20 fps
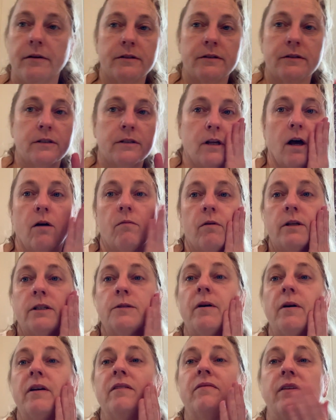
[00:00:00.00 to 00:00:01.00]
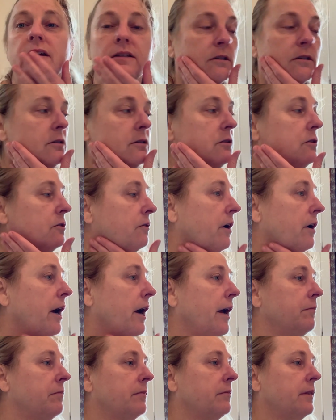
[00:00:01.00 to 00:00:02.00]
so once my face is
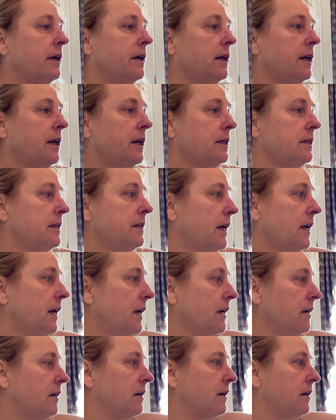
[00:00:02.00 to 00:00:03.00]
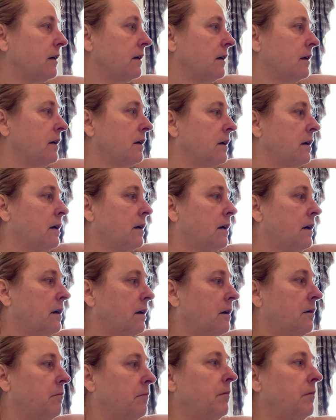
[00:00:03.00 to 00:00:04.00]
dry, then I take
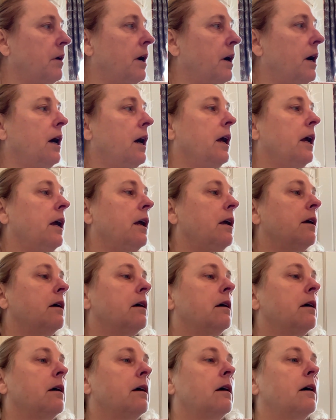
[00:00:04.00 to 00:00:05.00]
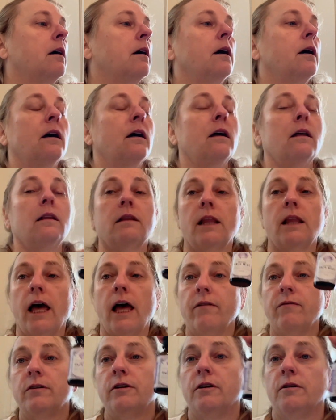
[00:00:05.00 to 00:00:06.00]
my
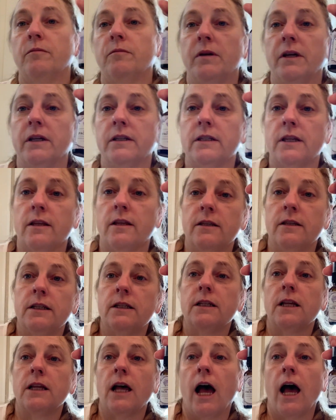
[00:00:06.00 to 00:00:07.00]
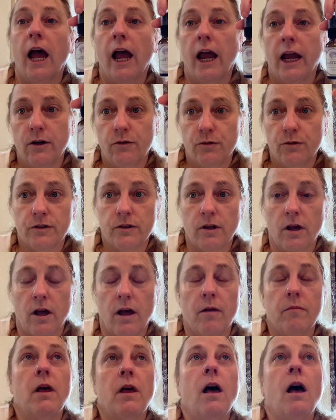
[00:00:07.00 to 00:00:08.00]
lavender mist. Now this is a hydrosol.
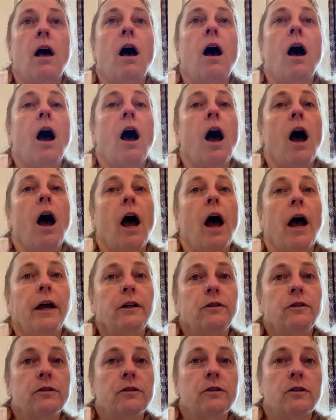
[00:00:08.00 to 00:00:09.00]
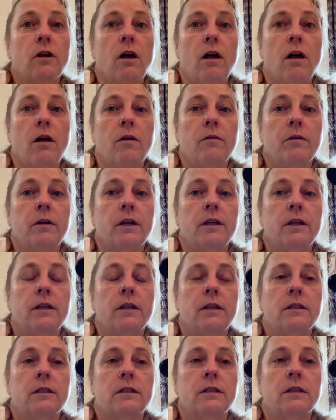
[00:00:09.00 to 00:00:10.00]
Hydrosol
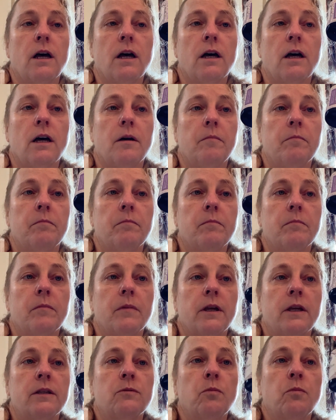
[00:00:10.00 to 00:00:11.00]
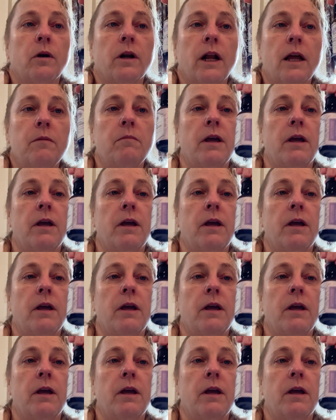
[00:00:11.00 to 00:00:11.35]
is, um, is what I